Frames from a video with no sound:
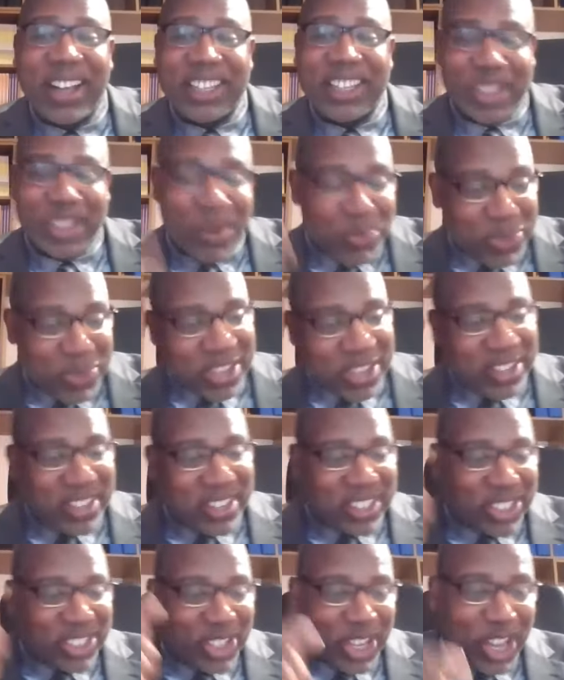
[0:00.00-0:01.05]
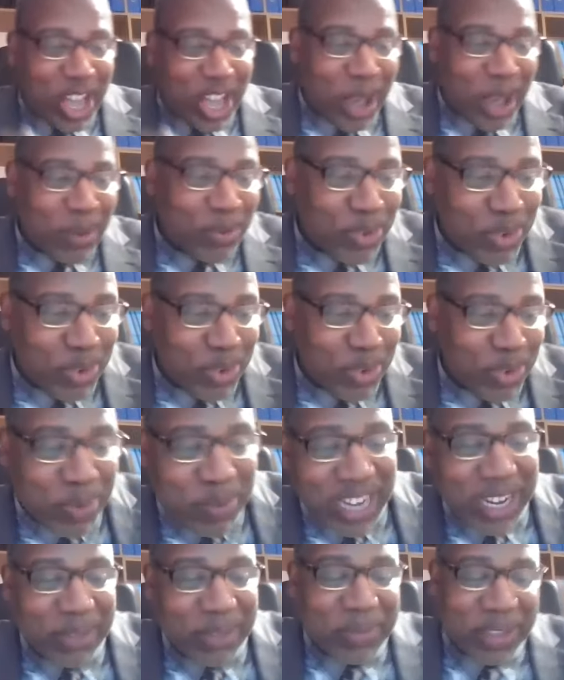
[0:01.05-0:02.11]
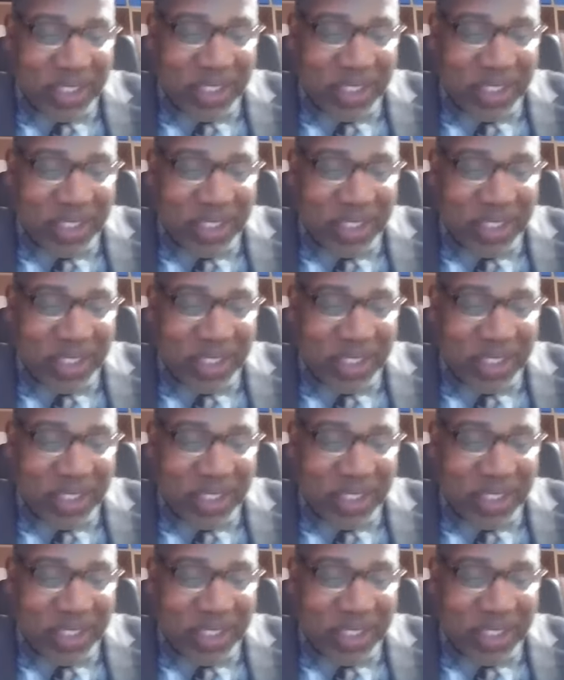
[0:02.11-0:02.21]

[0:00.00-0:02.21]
something's reminded